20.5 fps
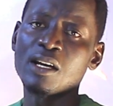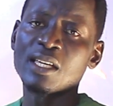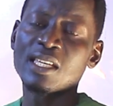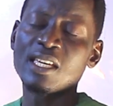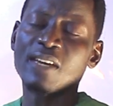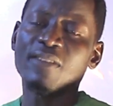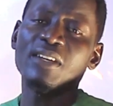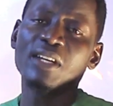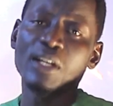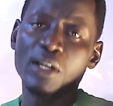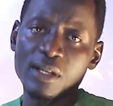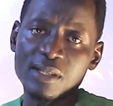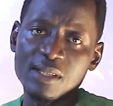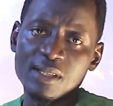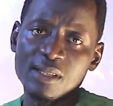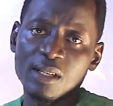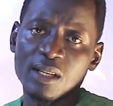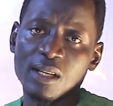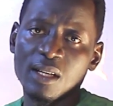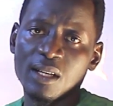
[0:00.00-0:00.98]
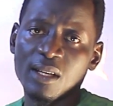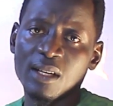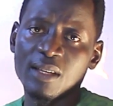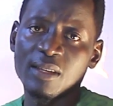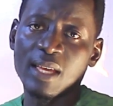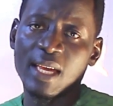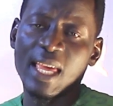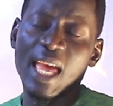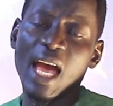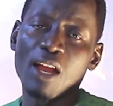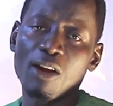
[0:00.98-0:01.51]
giving us
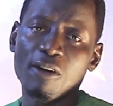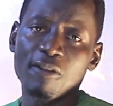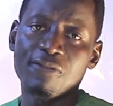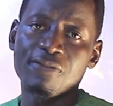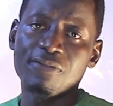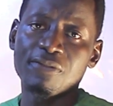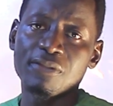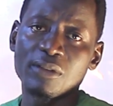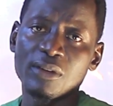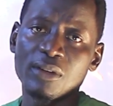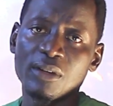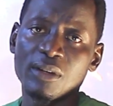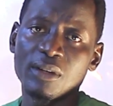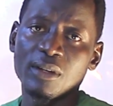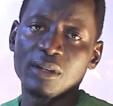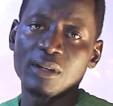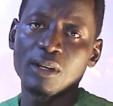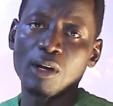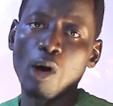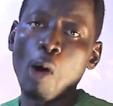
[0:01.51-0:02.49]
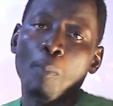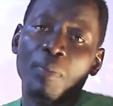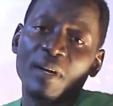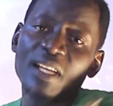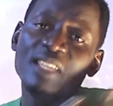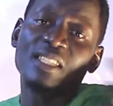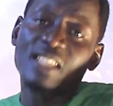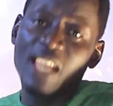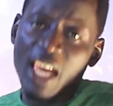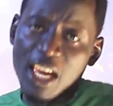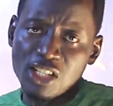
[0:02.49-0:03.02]
the kind of
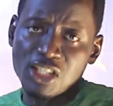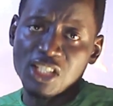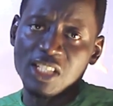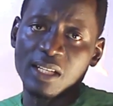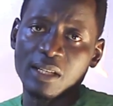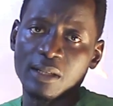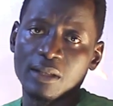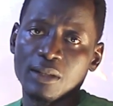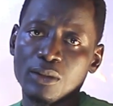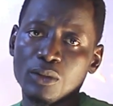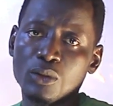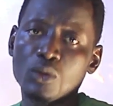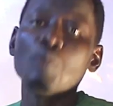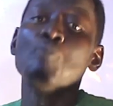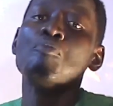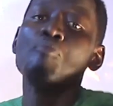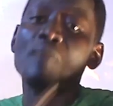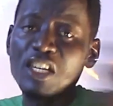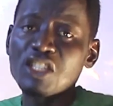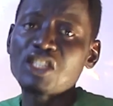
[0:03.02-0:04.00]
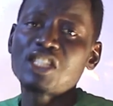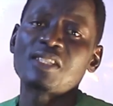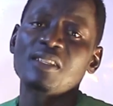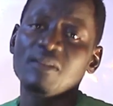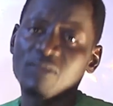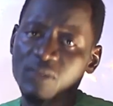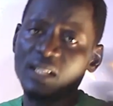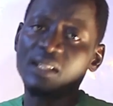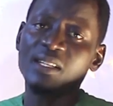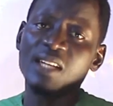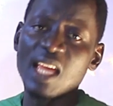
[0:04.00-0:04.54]
obligation to
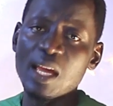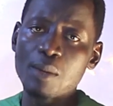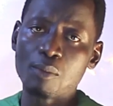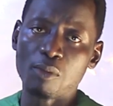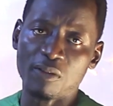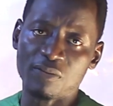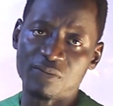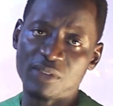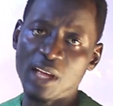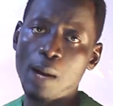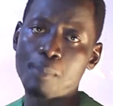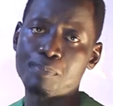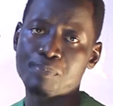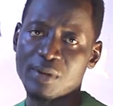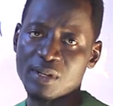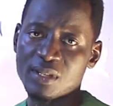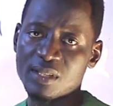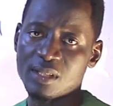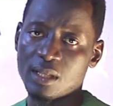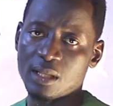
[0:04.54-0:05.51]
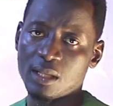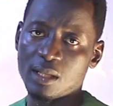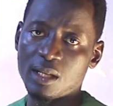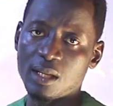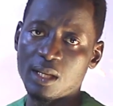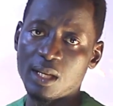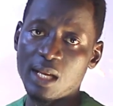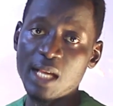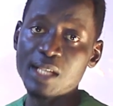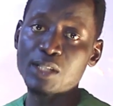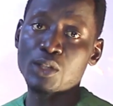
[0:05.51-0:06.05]
mention the name of that person,
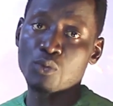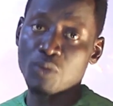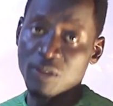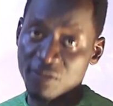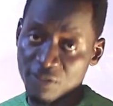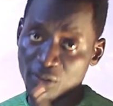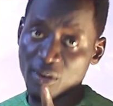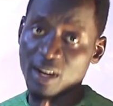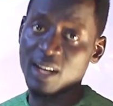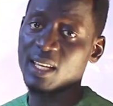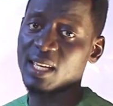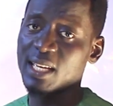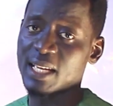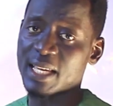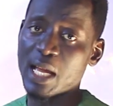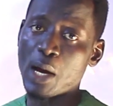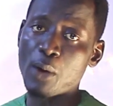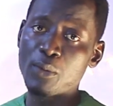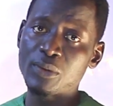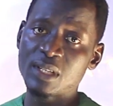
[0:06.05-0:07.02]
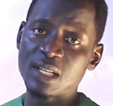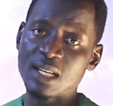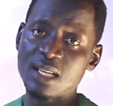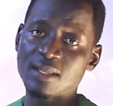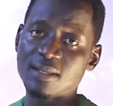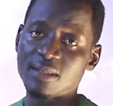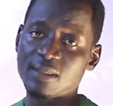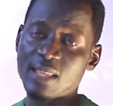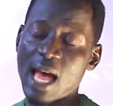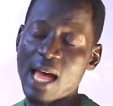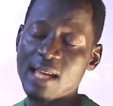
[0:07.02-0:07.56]
as we've already accounted
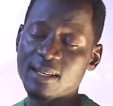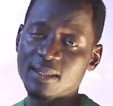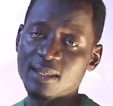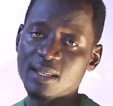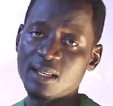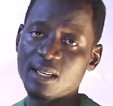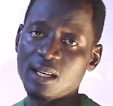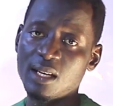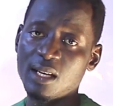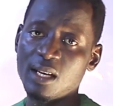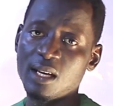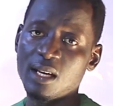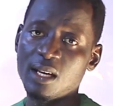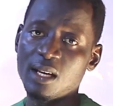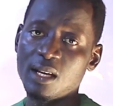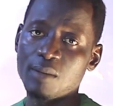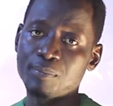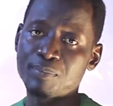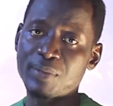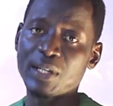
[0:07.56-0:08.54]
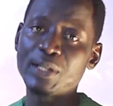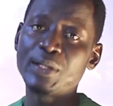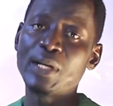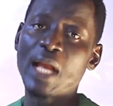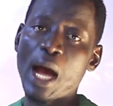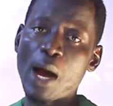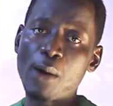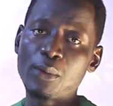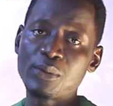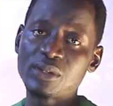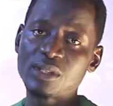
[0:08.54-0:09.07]
that
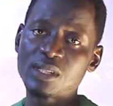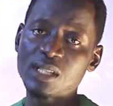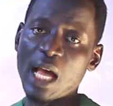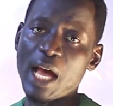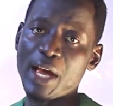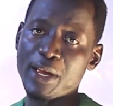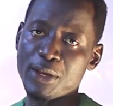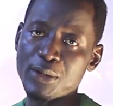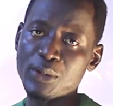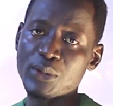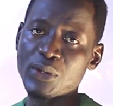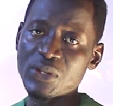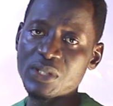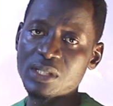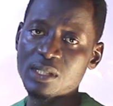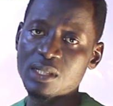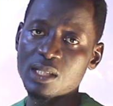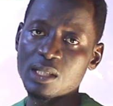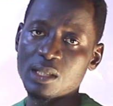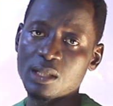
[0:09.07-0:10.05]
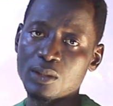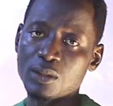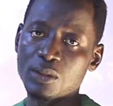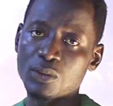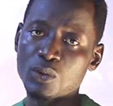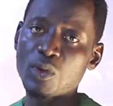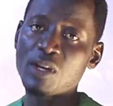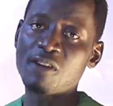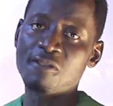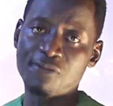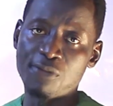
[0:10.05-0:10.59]
pronouns are used
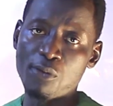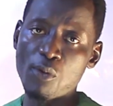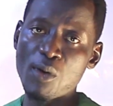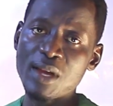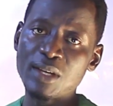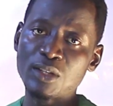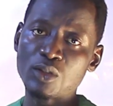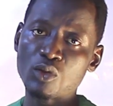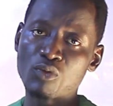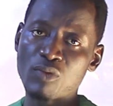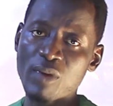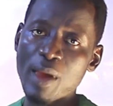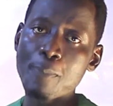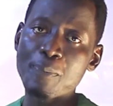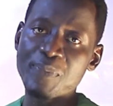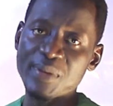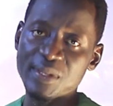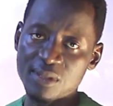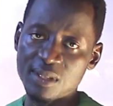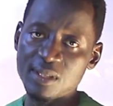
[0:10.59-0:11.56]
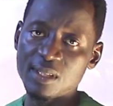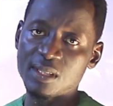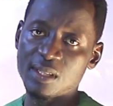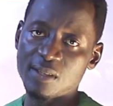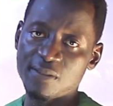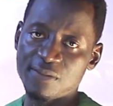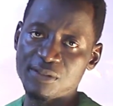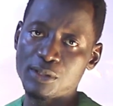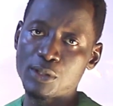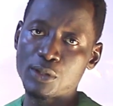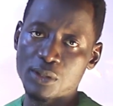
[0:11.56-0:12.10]
to avoid
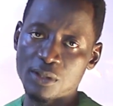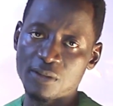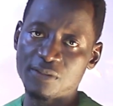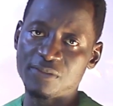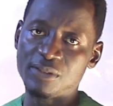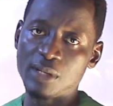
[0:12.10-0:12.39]
repetitive use of